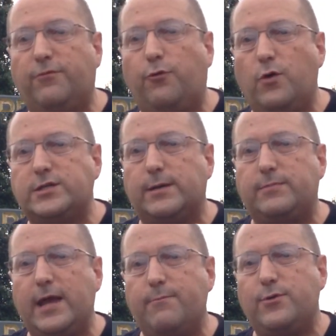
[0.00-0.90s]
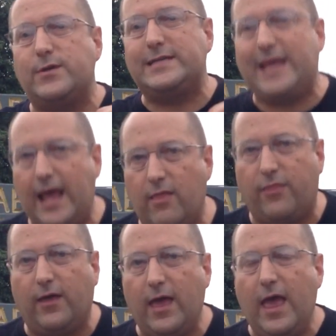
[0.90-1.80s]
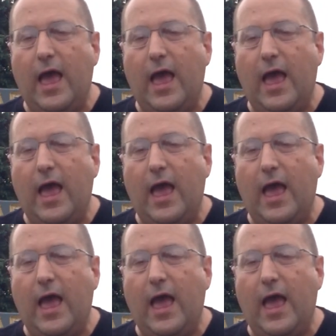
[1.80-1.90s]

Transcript: before September the 10th.